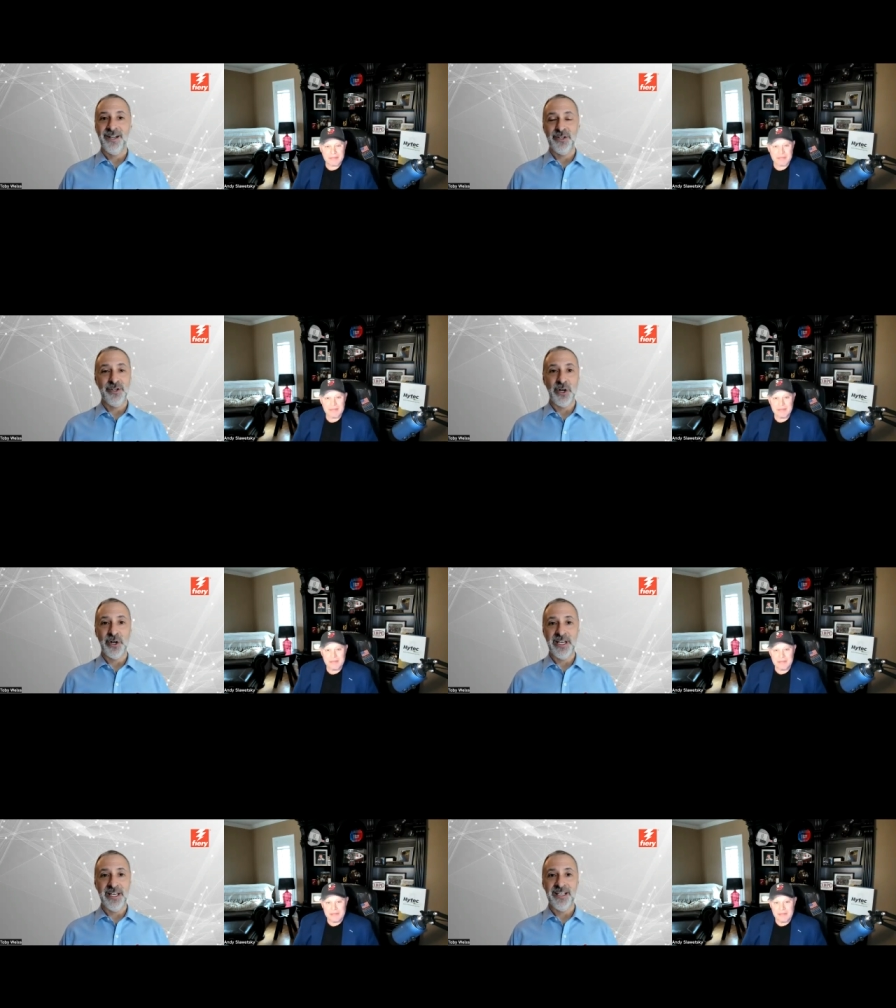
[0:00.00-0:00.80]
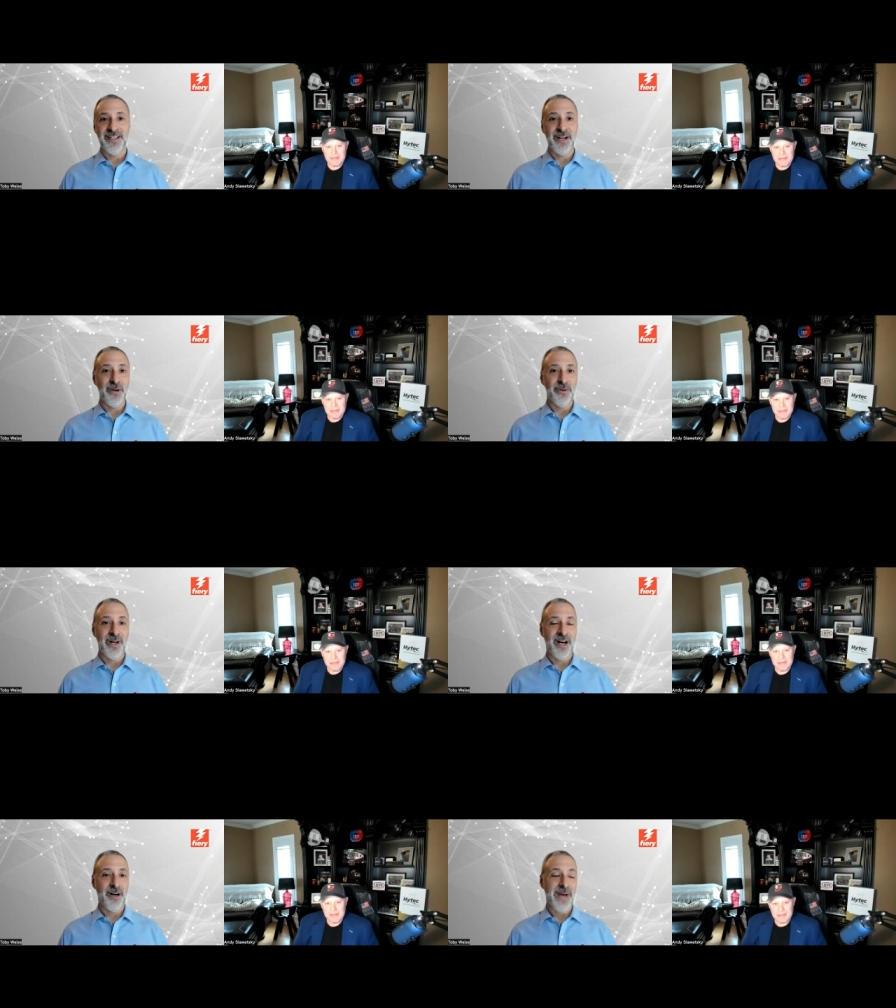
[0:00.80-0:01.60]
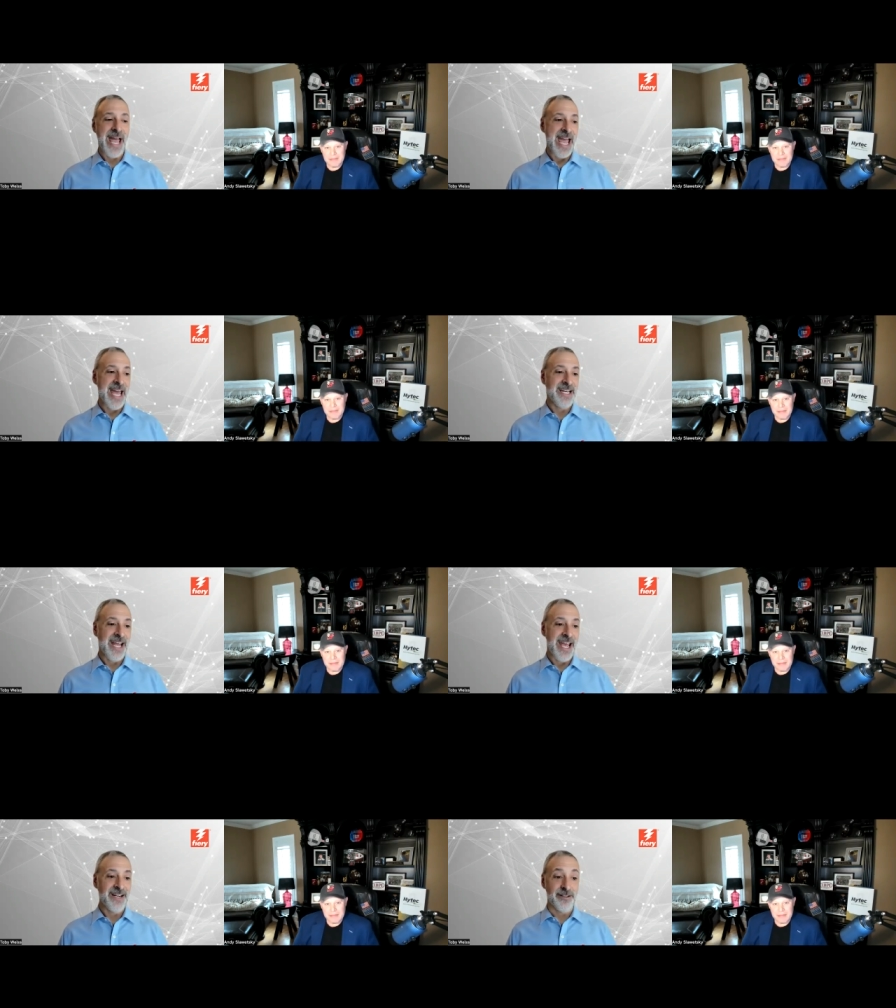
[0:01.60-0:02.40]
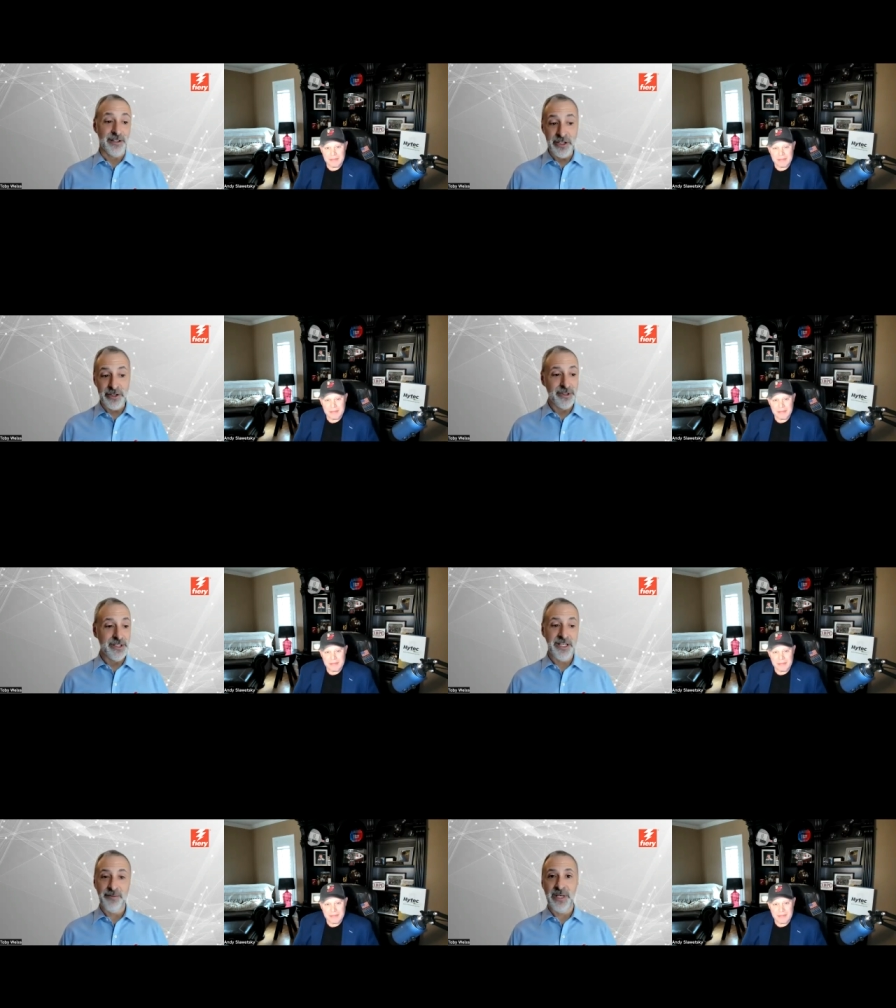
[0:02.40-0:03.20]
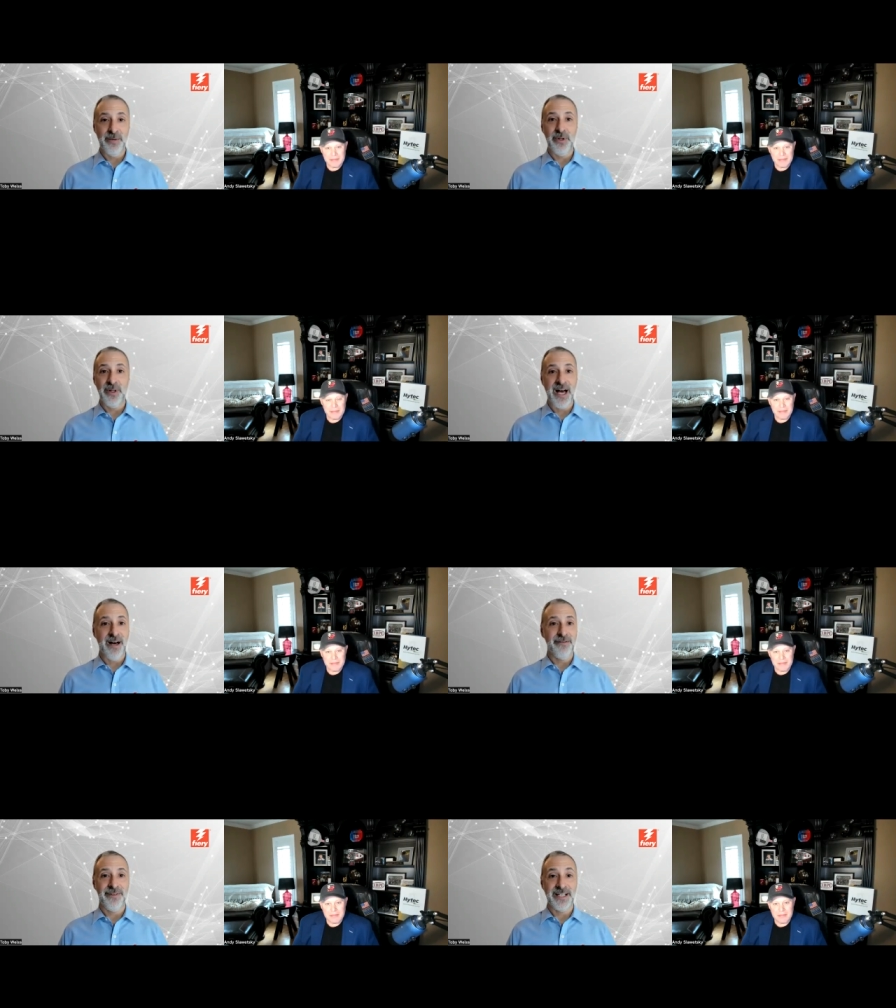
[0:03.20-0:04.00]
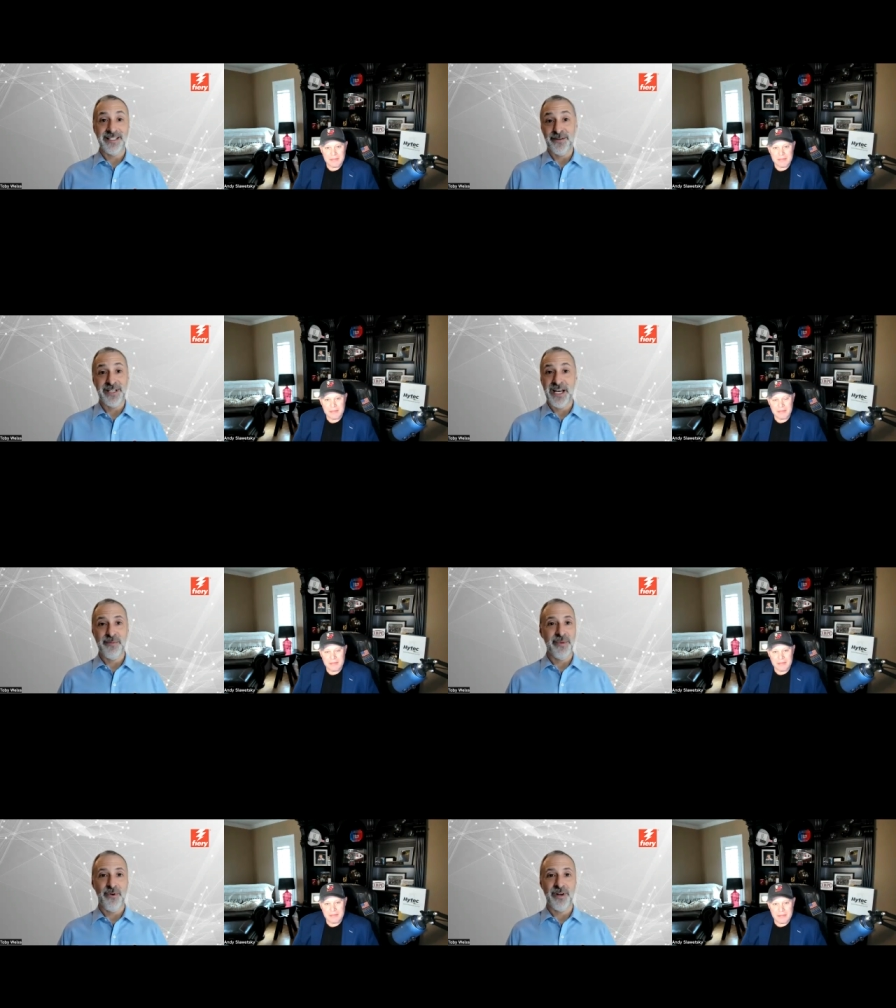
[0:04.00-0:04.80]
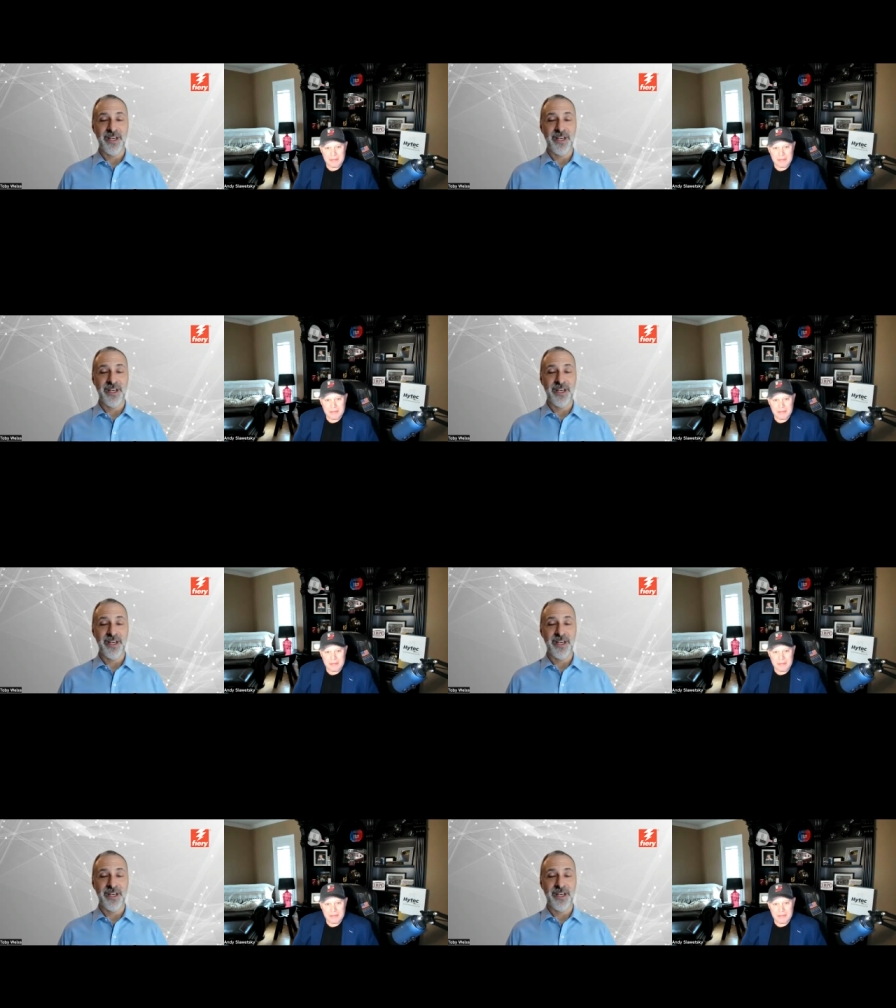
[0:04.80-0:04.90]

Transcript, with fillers: journey, you know, and literally people have, as I was saying before,